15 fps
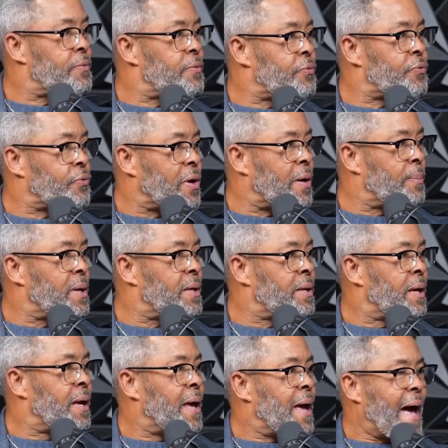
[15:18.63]
from it?
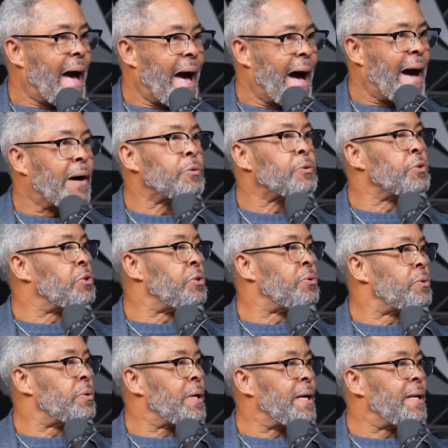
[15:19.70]
How do
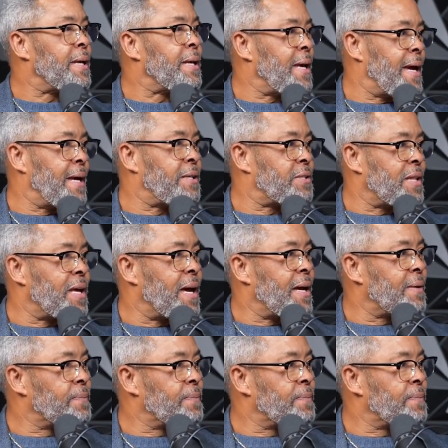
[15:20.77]
you engage that?